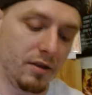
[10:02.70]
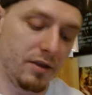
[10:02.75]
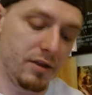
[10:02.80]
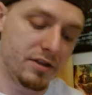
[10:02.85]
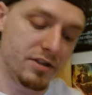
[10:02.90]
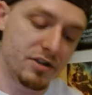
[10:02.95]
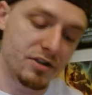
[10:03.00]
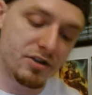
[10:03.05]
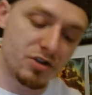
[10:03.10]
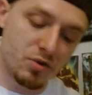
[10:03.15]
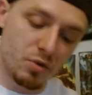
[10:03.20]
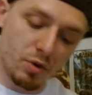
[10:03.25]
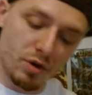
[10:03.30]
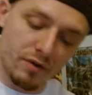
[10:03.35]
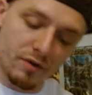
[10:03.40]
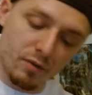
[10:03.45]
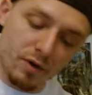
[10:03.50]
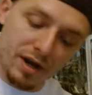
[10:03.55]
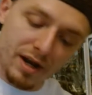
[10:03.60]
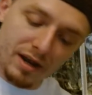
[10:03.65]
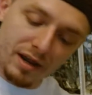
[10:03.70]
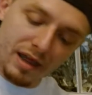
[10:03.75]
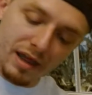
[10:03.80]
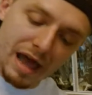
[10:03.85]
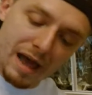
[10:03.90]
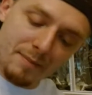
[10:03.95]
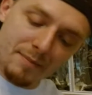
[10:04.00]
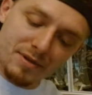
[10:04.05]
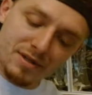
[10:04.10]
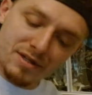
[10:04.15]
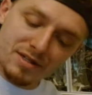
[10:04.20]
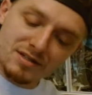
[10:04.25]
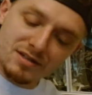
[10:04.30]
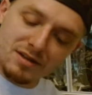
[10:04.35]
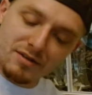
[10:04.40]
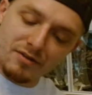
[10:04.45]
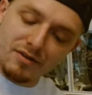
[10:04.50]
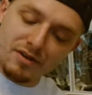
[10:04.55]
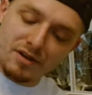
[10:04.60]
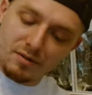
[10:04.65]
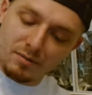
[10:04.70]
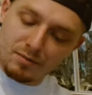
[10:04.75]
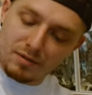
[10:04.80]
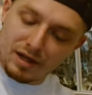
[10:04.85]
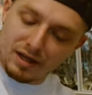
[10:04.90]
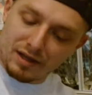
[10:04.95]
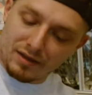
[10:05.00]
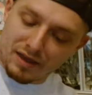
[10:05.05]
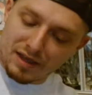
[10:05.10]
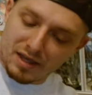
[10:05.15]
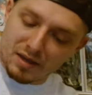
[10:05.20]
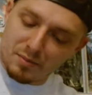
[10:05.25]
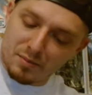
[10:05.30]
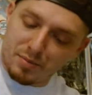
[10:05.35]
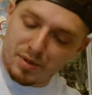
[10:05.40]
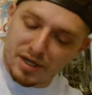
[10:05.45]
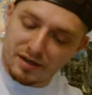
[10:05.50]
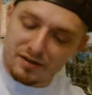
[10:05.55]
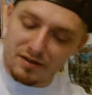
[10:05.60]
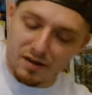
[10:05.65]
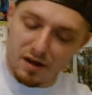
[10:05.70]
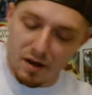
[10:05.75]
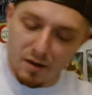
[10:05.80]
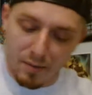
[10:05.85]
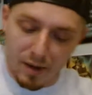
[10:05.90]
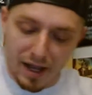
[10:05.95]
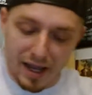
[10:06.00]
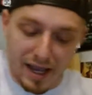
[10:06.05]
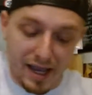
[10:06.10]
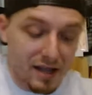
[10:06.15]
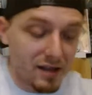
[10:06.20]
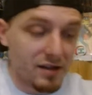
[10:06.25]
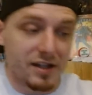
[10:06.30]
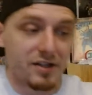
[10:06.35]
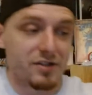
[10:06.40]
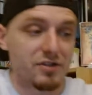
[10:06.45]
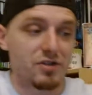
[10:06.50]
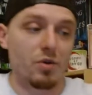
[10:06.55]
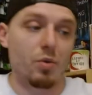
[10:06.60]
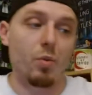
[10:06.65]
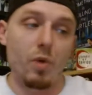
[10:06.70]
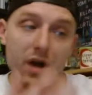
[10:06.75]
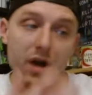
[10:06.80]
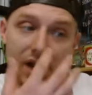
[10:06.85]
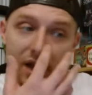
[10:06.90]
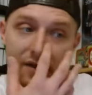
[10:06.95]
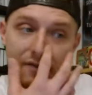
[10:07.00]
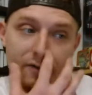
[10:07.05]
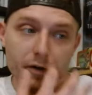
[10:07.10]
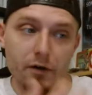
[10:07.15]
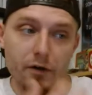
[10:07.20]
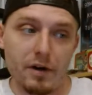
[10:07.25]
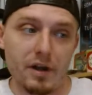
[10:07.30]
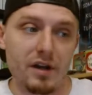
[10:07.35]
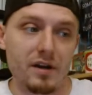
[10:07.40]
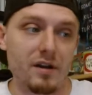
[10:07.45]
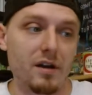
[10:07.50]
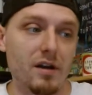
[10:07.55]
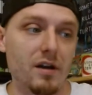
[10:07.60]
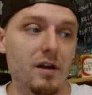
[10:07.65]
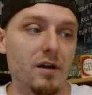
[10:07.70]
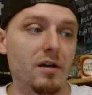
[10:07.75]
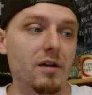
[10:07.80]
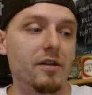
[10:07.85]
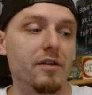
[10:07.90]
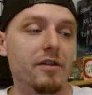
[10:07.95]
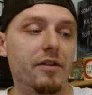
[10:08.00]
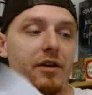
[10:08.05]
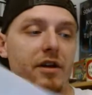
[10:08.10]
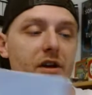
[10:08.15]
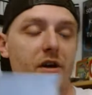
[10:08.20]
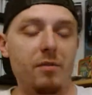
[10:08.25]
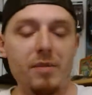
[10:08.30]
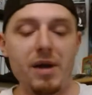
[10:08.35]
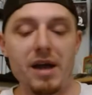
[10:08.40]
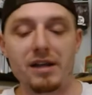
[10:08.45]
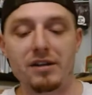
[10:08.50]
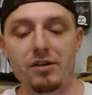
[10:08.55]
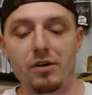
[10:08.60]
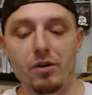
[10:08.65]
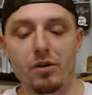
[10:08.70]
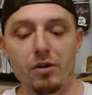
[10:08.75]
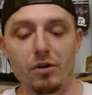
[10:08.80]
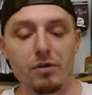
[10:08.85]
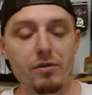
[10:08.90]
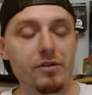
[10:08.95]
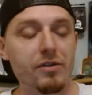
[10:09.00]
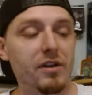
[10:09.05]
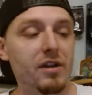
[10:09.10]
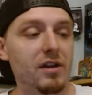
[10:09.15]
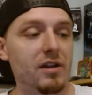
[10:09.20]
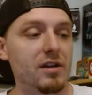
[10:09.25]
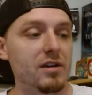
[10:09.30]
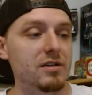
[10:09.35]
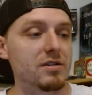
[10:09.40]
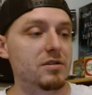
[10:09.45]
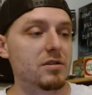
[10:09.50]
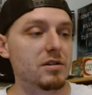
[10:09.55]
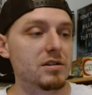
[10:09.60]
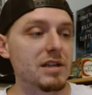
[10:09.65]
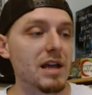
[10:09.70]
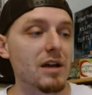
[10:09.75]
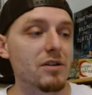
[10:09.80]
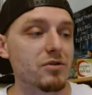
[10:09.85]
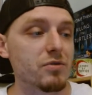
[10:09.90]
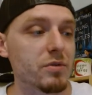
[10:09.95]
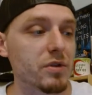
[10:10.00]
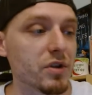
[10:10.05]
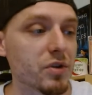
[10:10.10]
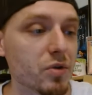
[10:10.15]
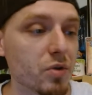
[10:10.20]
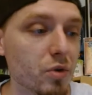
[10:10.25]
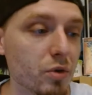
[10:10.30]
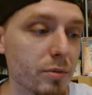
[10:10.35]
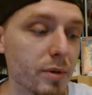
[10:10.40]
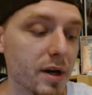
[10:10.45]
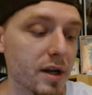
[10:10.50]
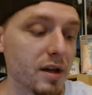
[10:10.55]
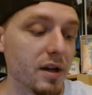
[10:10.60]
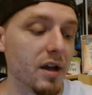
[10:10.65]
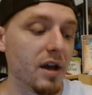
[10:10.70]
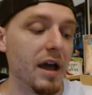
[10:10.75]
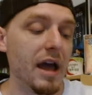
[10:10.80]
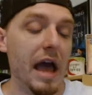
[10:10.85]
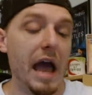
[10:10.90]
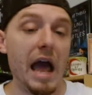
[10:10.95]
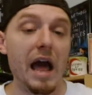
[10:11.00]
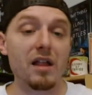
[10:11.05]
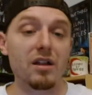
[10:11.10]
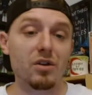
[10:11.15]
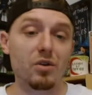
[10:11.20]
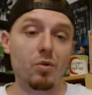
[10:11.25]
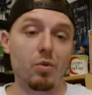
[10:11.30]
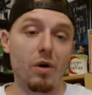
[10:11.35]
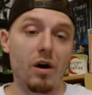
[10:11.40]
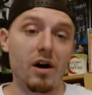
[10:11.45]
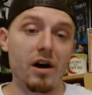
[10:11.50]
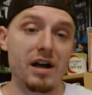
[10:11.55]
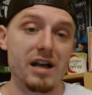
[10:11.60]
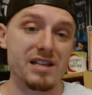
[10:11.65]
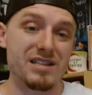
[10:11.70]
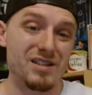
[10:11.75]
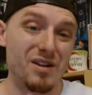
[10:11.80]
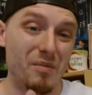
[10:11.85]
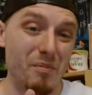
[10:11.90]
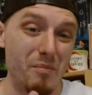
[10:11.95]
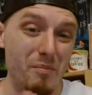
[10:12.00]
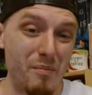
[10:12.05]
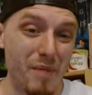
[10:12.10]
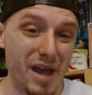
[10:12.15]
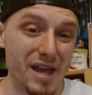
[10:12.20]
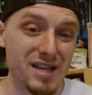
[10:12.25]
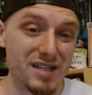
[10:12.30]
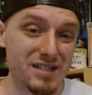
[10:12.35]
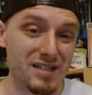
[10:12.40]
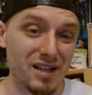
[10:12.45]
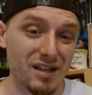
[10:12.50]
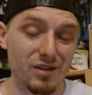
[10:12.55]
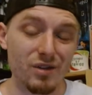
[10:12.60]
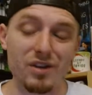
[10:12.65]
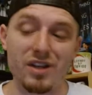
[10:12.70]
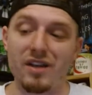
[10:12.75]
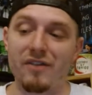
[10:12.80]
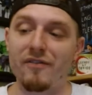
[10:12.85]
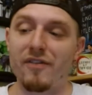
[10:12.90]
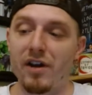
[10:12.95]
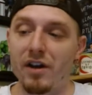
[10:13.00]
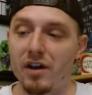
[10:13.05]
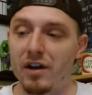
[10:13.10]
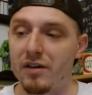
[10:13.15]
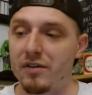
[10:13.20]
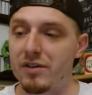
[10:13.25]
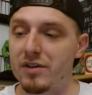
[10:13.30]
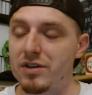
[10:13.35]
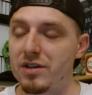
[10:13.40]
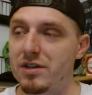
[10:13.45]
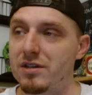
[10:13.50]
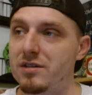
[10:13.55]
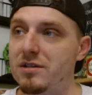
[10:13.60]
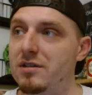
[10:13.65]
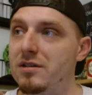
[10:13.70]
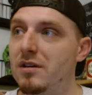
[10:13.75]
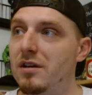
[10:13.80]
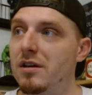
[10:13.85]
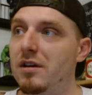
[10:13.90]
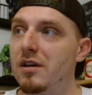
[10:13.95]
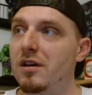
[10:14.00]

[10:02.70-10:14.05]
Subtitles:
this is the story of what happens to them. Like they get picked up by aliens or whatever, and they come back to Earth, and it sounds really cool. But Alan Quall has an amazing looking variant that just,